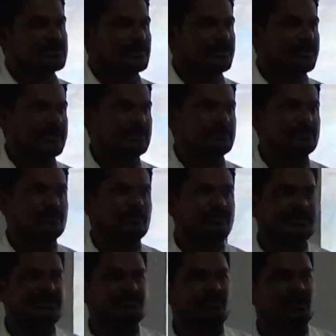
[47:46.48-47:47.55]
So here through
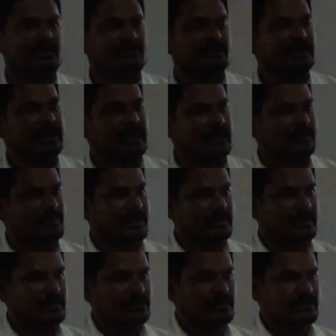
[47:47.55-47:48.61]
which what will
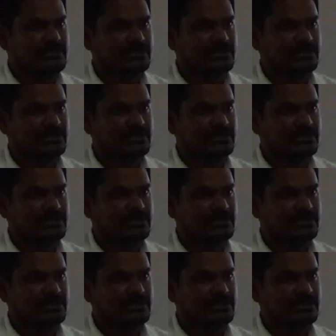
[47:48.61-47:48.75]
happen.